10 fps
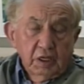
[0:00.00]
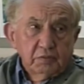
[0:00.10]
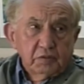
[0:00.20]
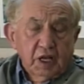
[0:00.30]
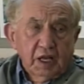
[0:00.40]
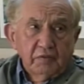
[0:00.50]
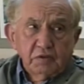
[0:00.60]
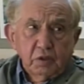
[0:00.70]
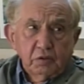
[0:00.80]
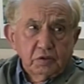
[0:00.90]
I
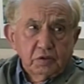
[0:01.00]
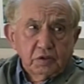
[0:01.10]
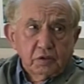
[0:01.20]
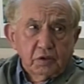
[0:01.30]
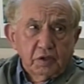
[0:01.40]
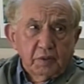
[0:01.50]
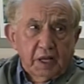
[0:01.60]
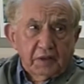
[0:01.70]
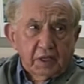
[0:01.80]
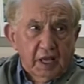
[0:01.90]
haven't told you a story
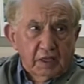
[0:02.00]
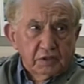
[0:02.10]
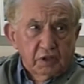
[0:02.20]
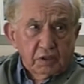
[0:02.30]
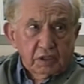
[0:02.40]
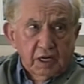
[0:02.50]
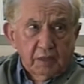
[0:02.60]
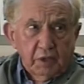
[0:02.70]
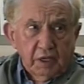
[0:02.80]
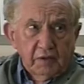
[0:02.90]
about the Cows Yacht
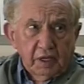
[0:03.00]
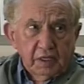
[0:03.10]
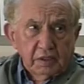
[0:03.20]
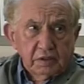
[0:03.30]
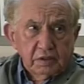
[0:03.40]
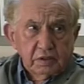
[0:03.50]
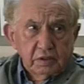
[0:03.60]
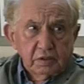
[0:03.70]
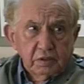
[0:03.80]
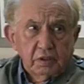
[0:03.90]
Club, have I?
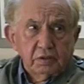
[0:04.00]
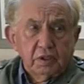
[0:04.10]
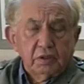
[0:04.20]
No.